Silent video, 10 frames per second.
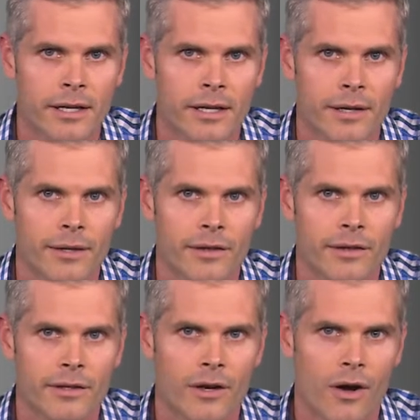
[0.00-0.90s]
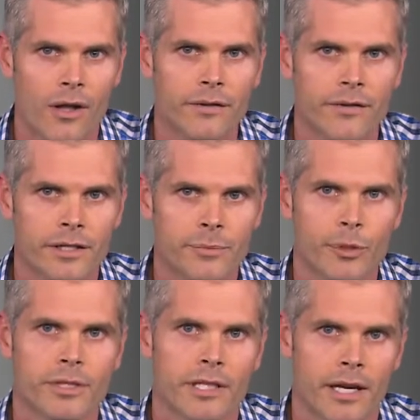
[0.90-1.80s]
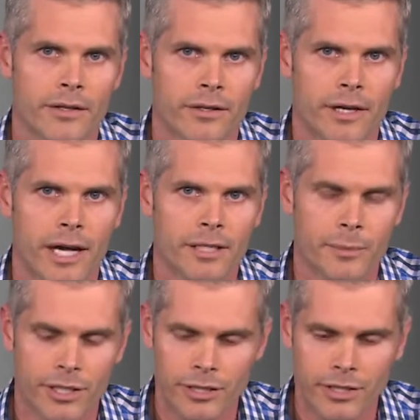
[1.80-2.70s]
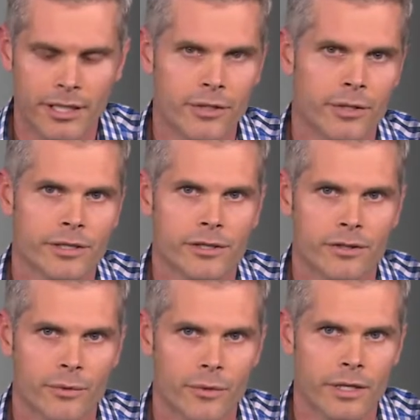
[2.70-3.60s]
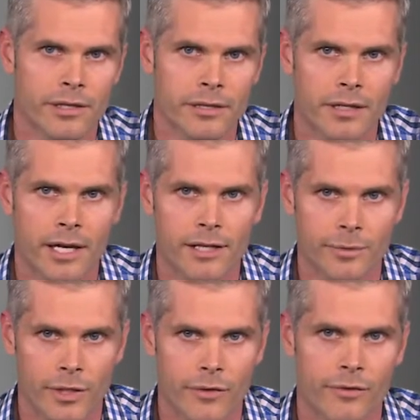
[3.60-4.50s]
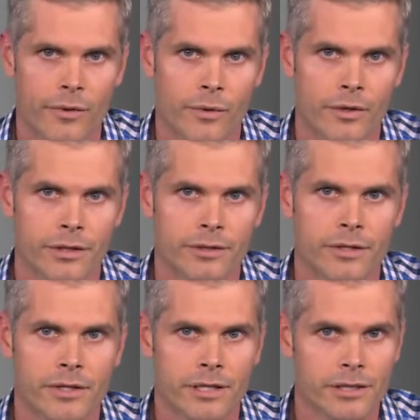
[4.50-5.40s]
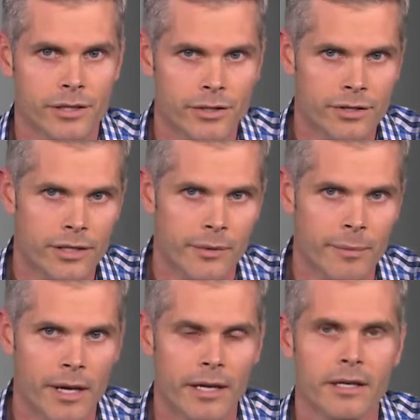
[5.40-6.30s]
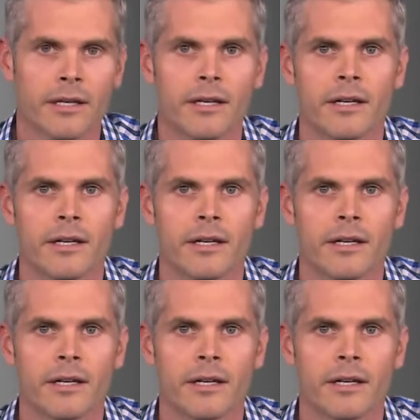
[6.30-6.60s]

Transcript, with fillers: Uh, all of this put together exponentially increases the risk as we go forward to the decisions that we make